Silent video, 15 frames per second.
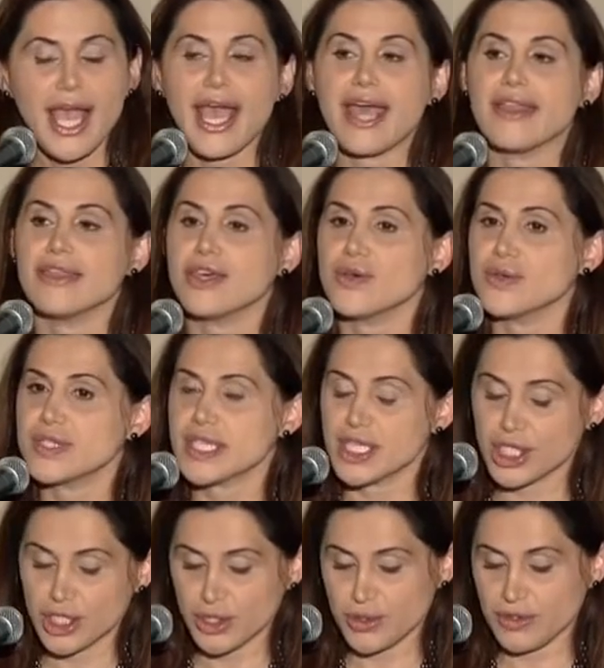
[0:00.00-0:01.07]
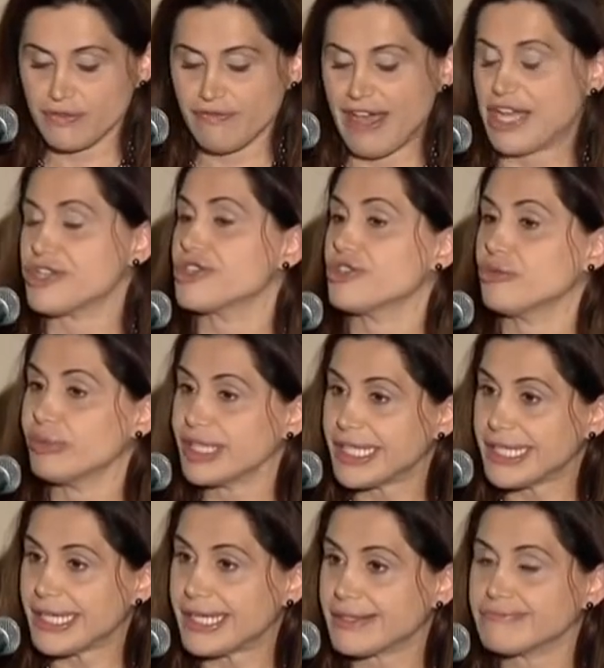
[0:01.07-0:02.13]
And those include vaginal
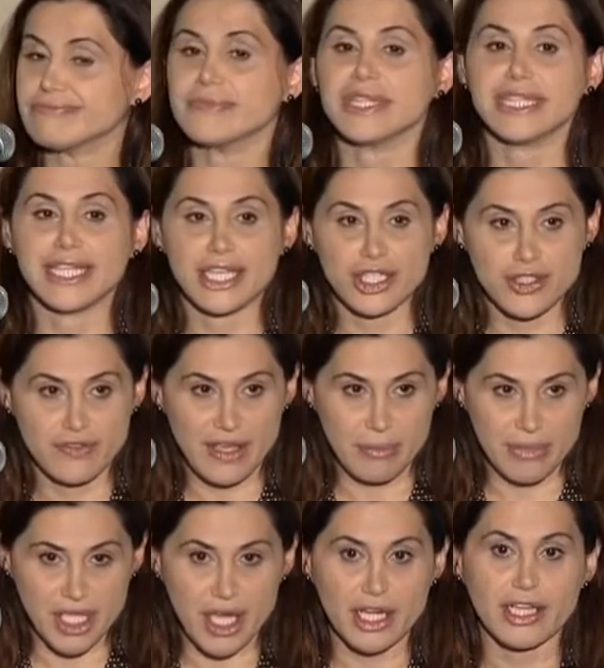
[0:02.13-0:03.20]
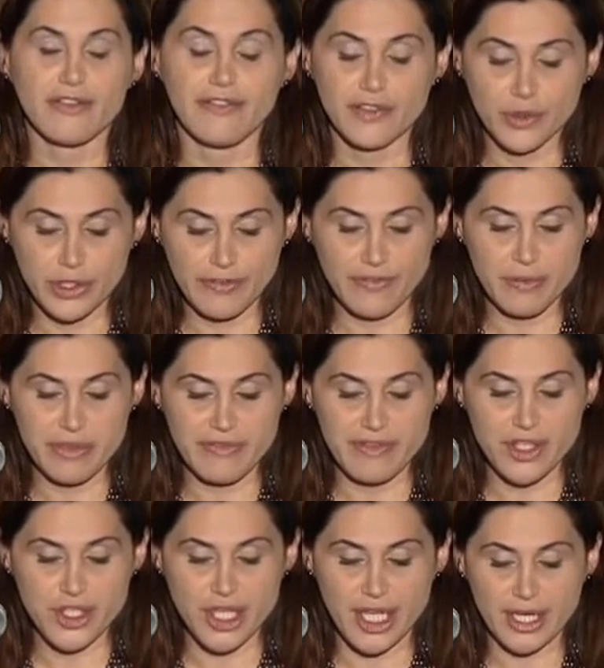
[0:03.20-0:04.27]
bleeding, leakage of amniotic fluid from the
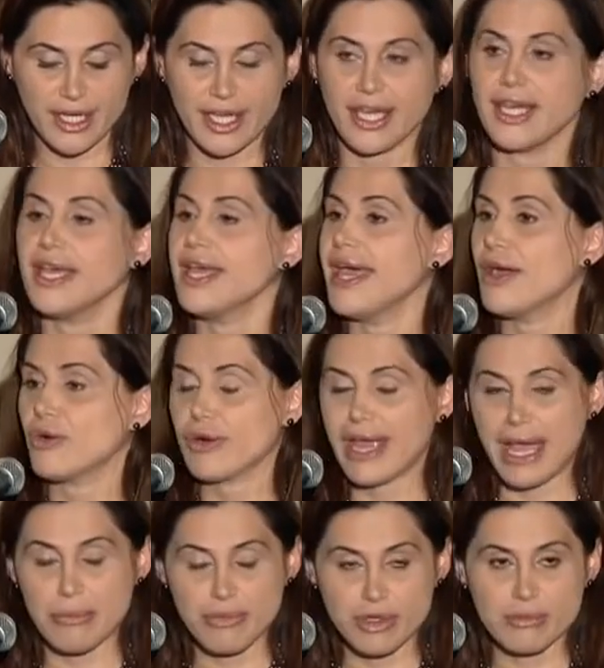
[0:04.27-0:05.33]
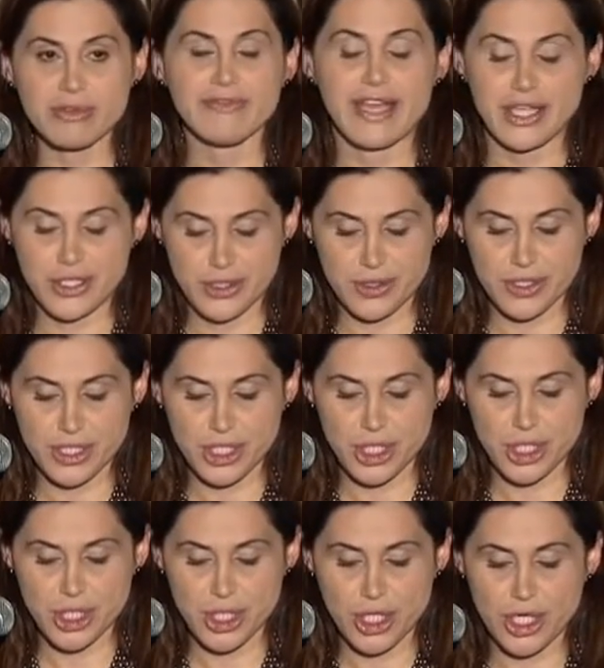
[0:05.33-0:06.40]
vagina, or abnormal vaginal
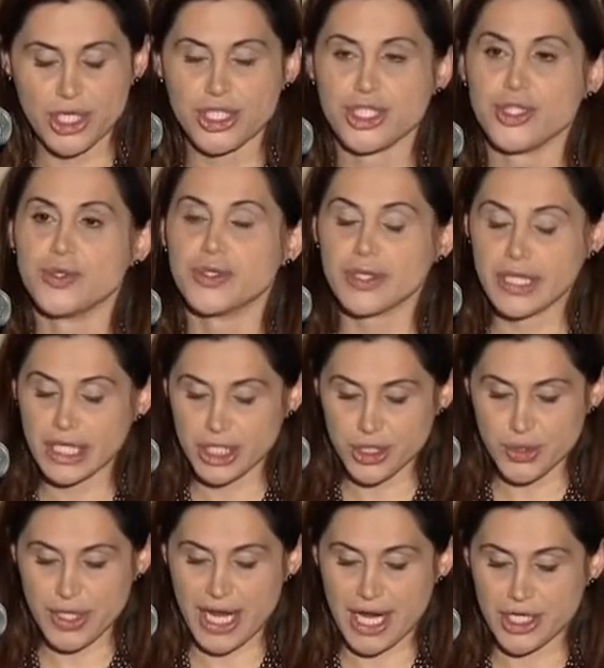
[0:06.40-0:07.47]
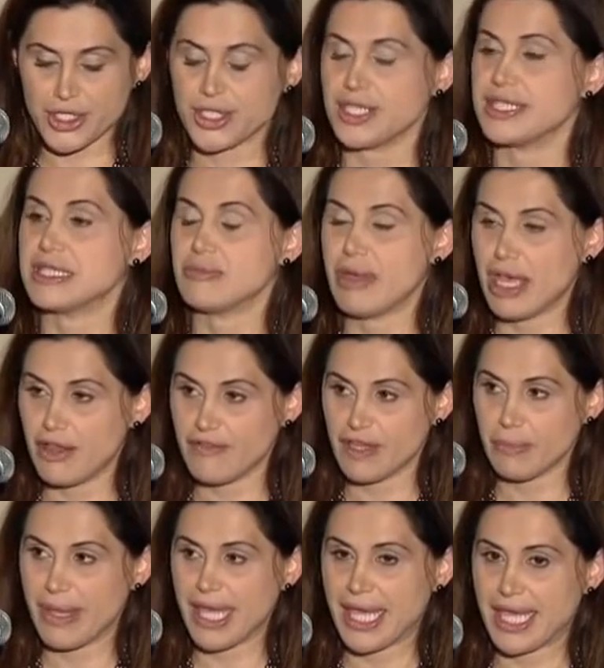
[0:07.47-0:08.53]
discharge, uterine contractions,
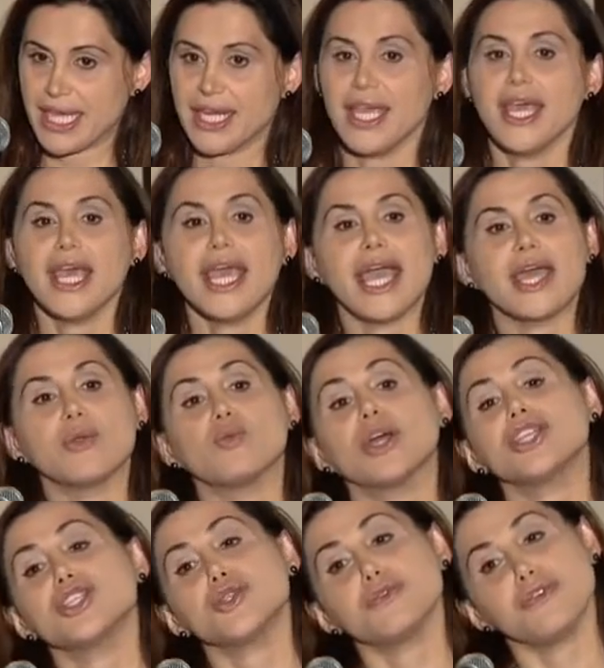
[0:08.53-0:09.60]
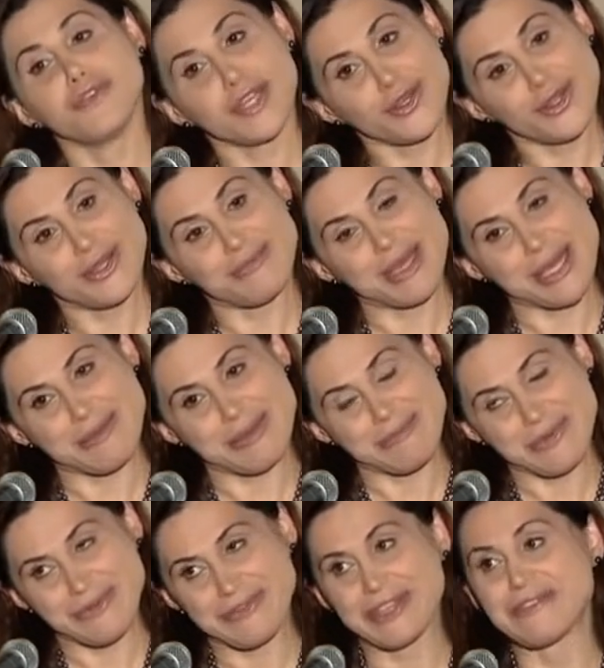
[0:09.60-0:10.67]
pelvic pain. And once you feel the baby
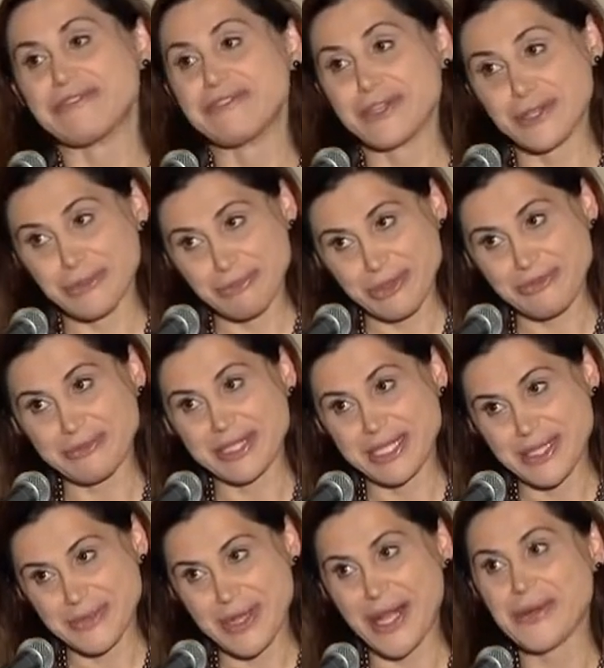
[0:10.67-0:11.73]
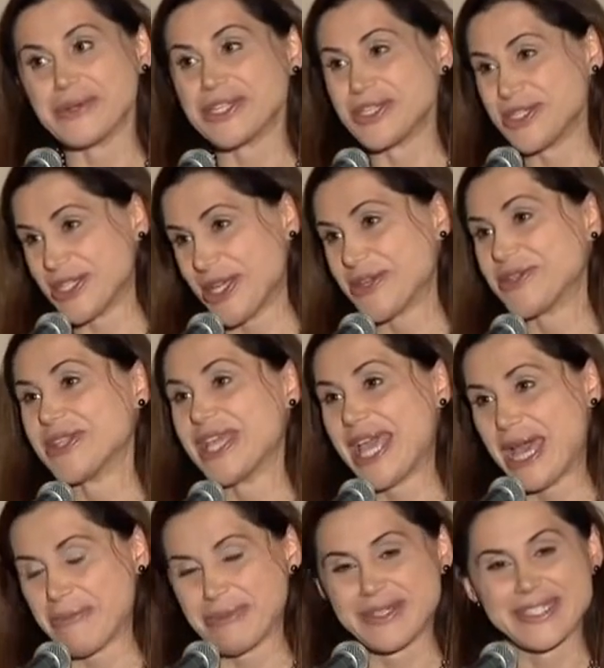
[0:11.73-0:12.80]
moving, fetal movement as well, which generally
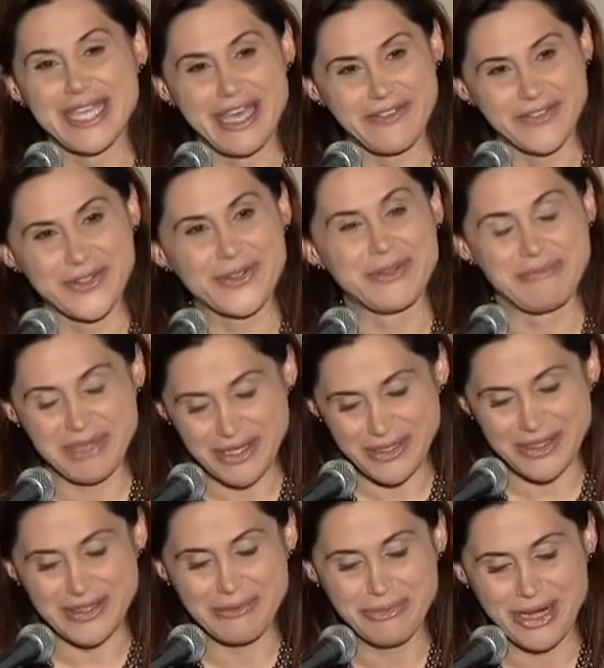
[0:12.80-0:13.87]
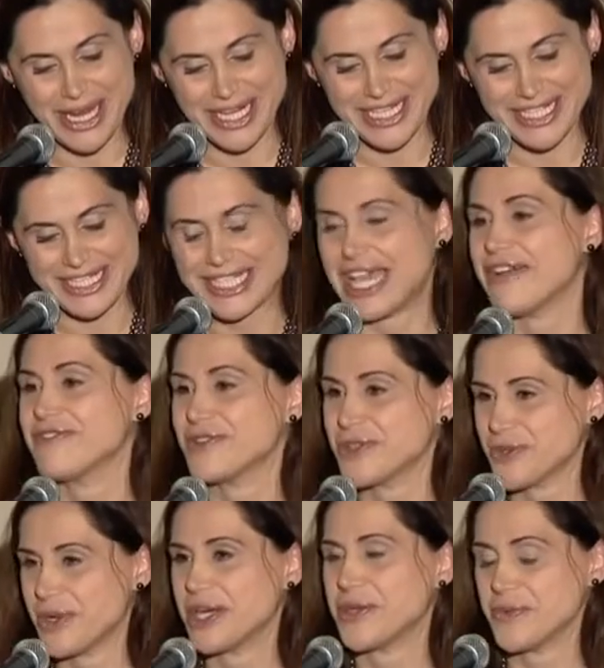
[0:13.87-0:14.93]
happens after the middle of the pregnancy, after
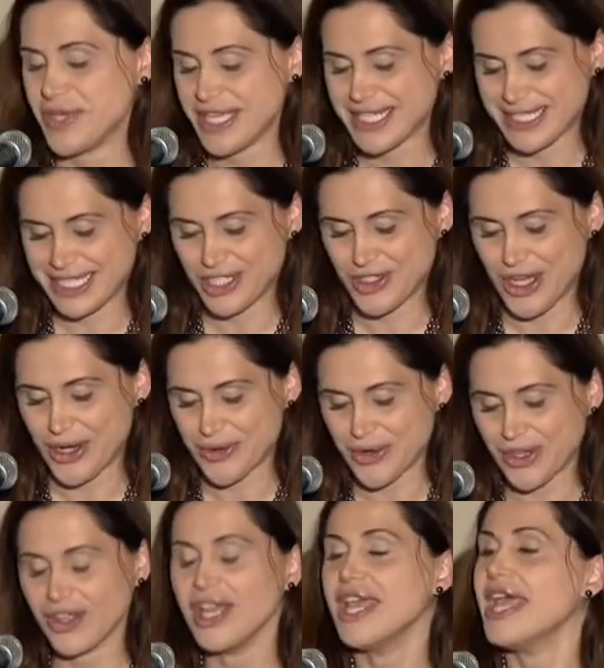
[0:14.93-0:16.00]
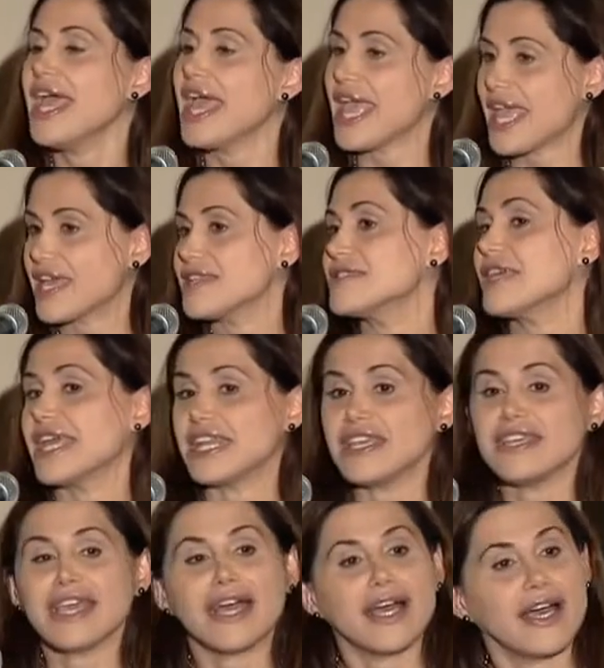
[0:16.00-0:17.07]
20 weeks in general, and
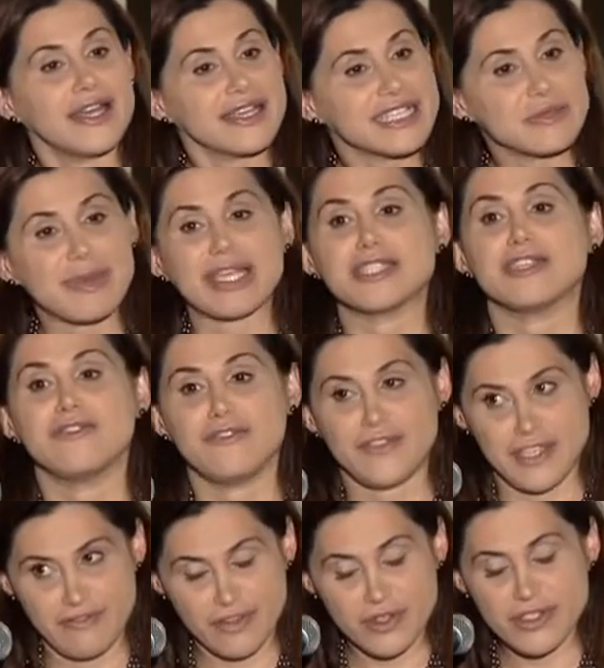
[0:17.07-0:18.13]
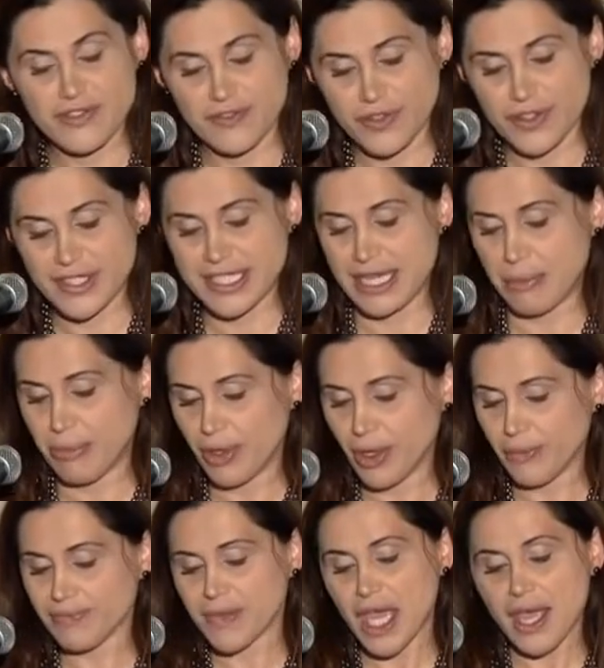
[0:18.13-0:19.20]
any unexpected fevers, for
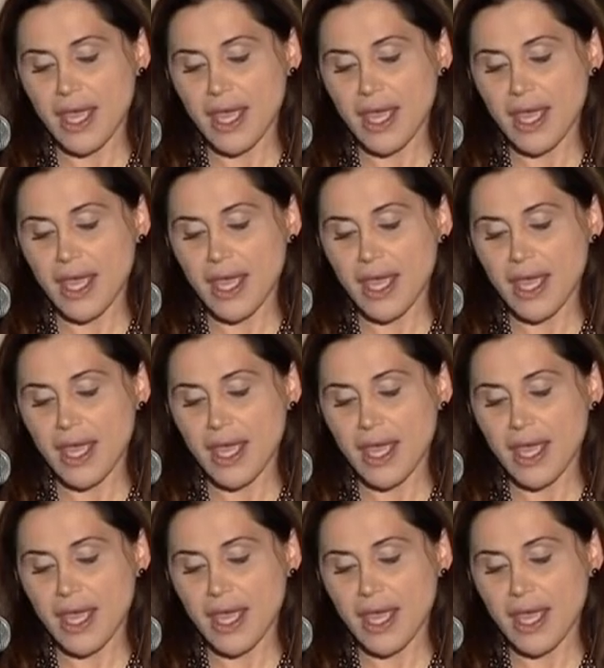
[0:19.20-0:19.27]
example.